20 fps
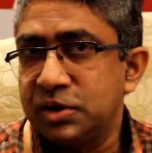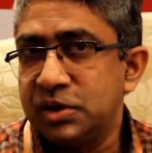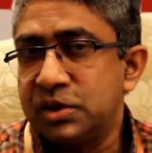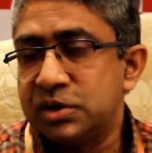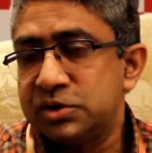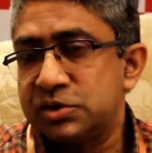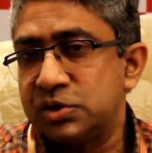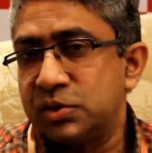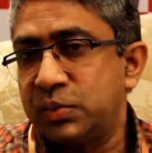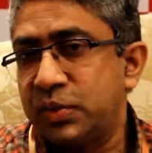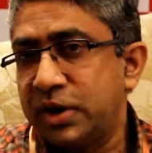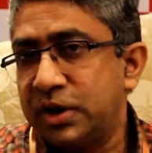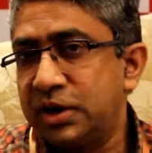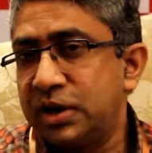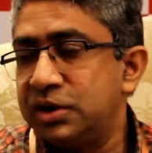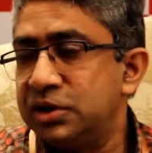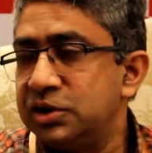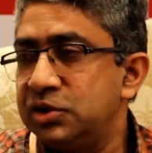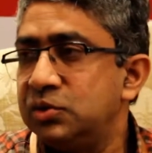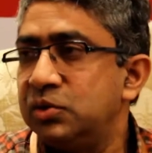So when a
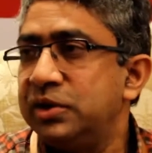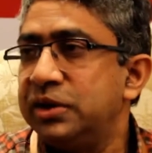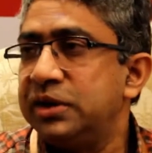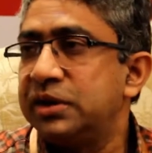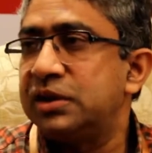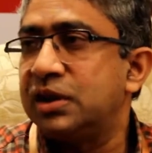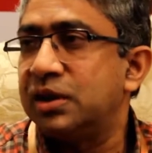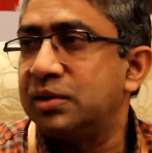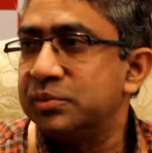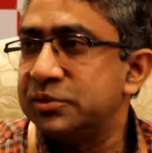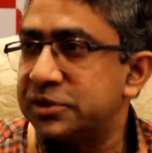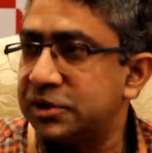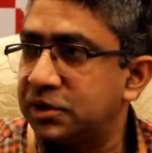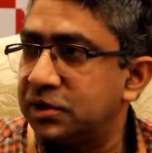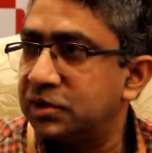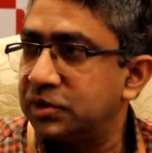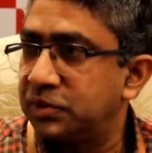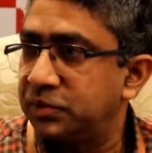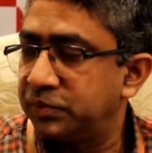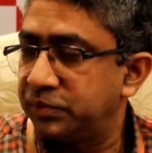new lead comes in,
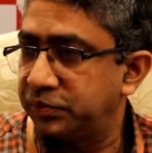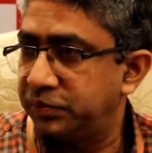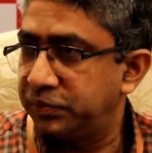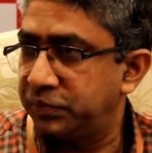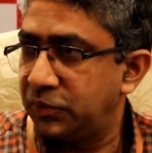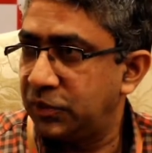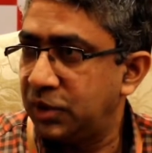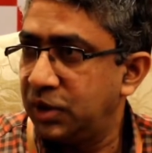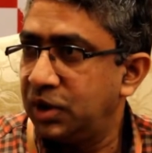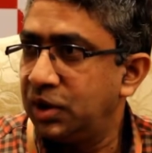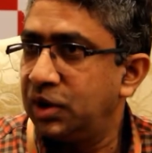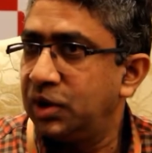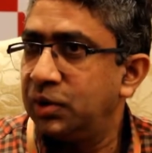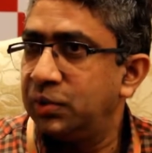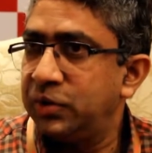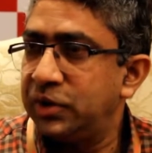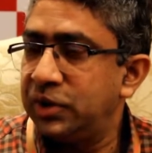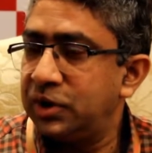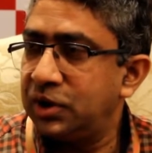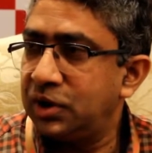
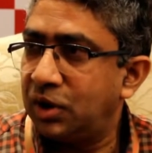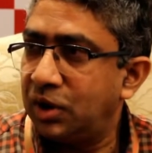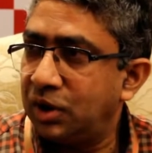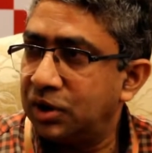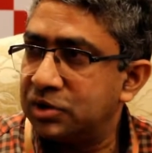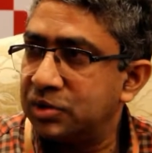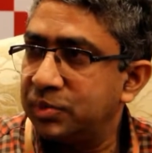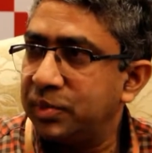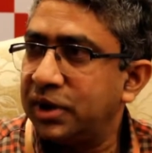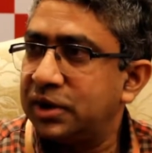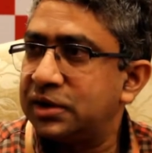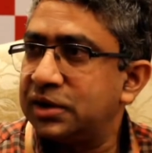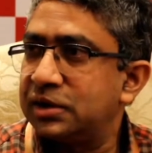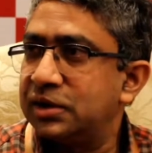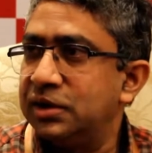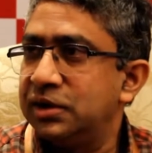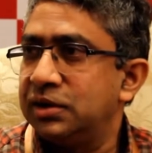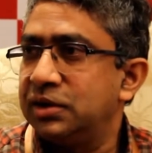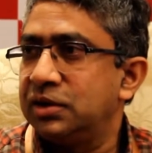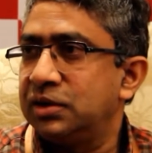we
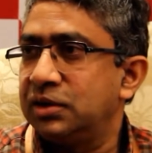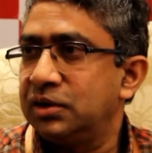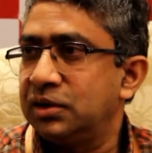automatically